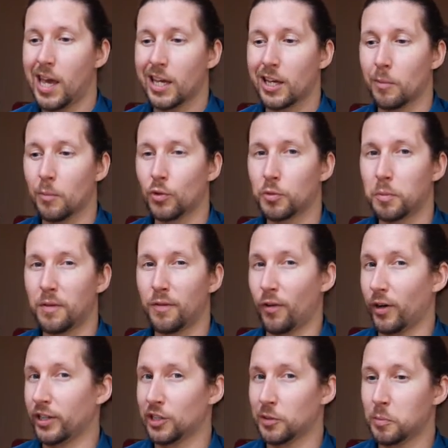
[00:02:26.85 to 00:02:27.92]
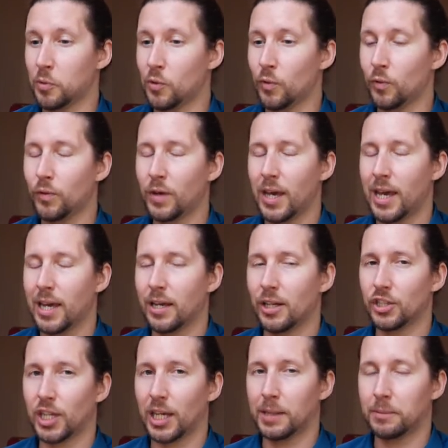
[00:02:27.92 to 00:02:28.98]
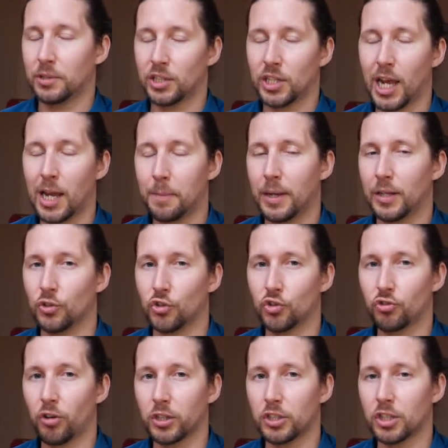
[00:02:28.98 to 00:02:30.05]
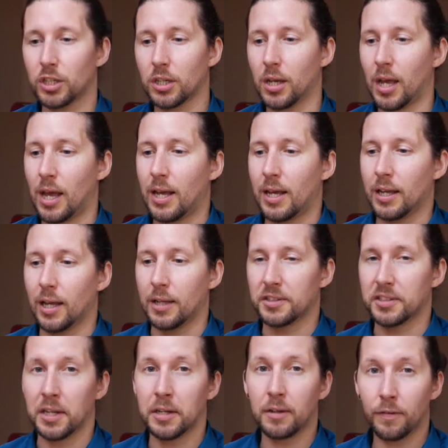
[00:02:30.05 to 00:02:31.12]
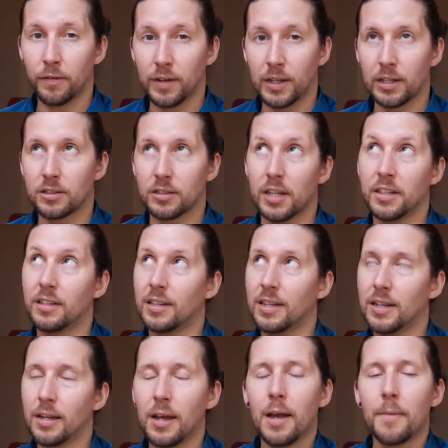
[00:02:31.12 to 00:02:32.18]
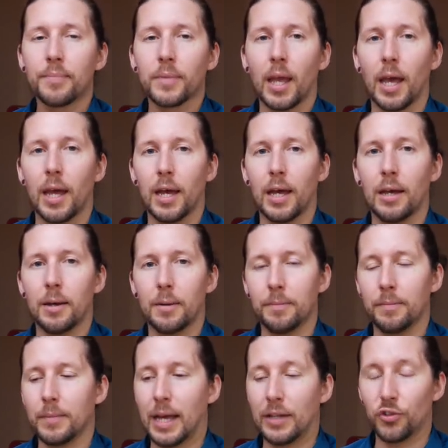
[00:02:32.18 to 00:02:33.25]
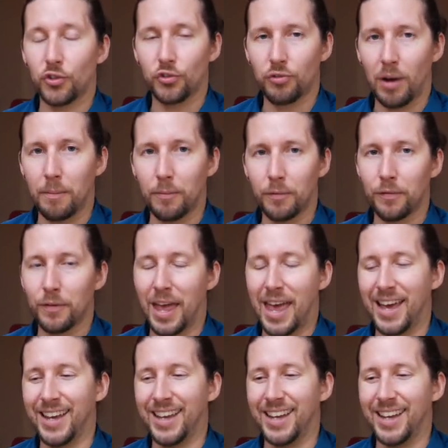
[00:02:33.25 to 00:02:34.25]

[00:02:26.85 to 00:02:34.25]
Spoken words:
It can also be very smooth. It can change shape and structure, solidity, and strength.